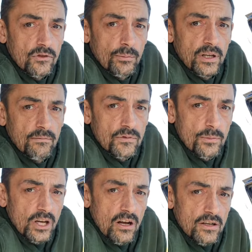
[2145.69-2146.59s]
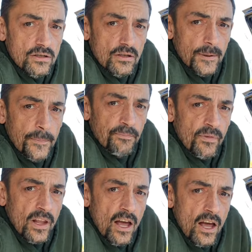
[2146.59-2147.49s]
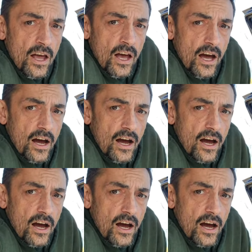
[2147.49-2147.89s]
to be, to be honest. Yeah.